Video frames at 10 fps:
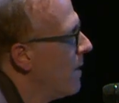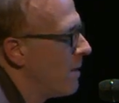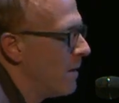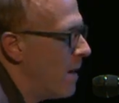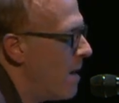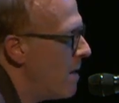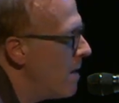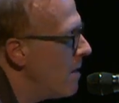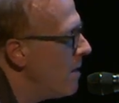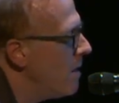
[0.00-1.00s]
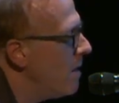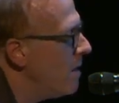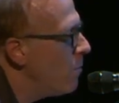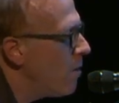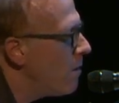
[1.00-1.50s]
And
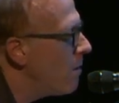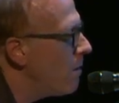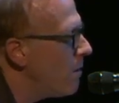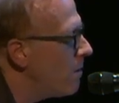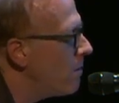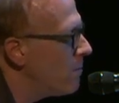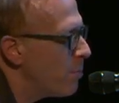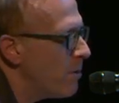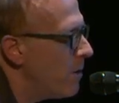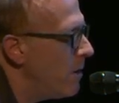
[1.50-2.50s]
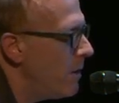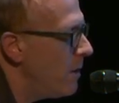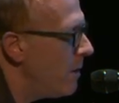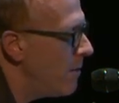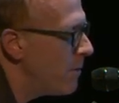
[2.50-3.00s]
I won't
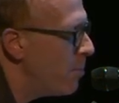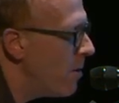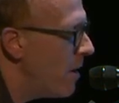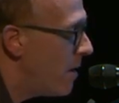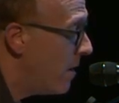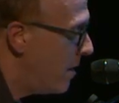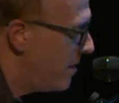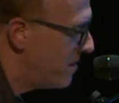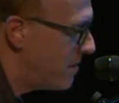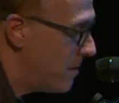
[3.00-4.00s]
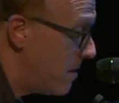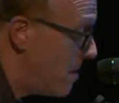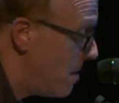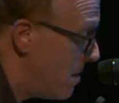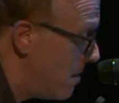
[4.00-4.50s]
breathe the bracing
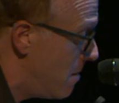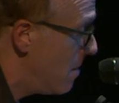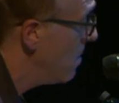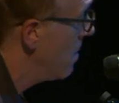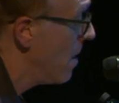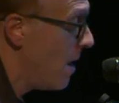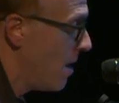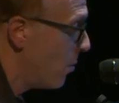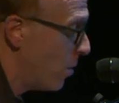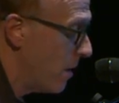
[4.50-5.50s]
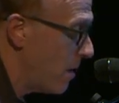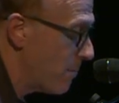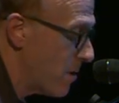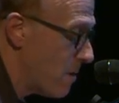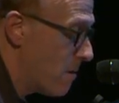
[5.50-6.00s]
air when
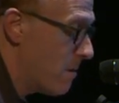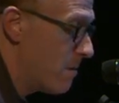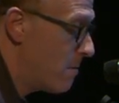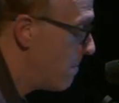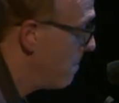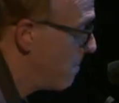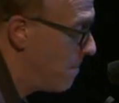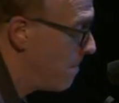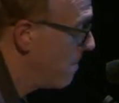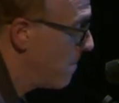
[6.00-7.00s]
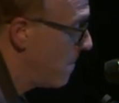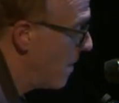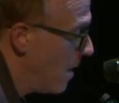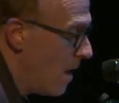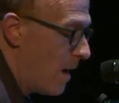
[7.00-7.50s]
I'm gone.
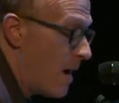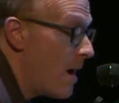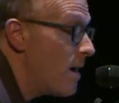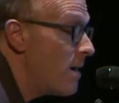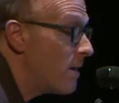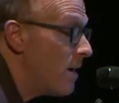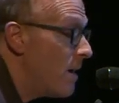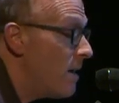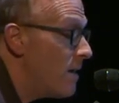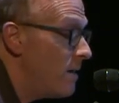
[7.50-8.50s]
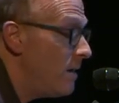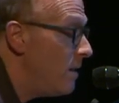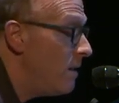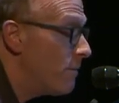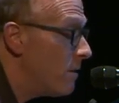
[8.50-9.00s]
I can't
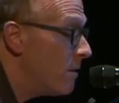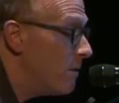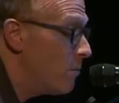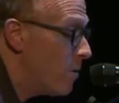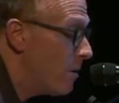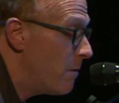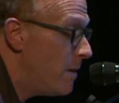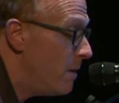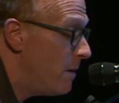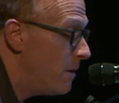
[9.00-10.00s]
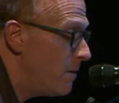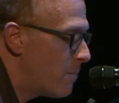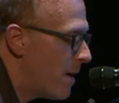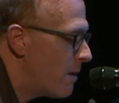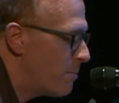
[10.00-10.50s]
even worry
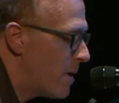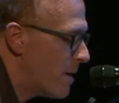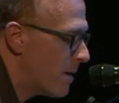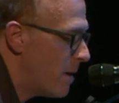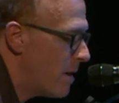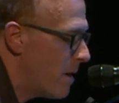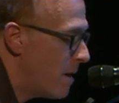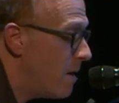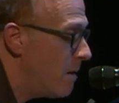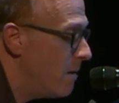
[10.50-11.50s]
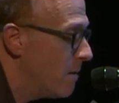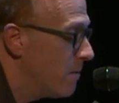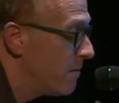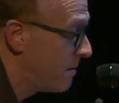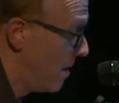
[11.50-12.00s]
about my
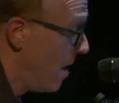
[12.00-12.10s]
cares